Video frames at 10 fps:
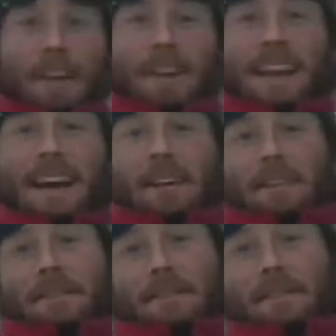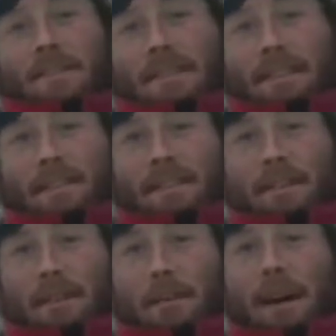a vendetta,
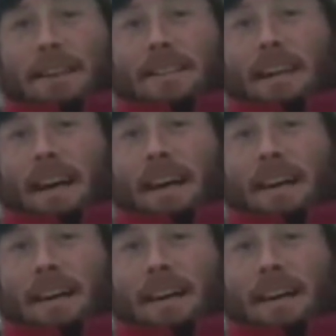you might say.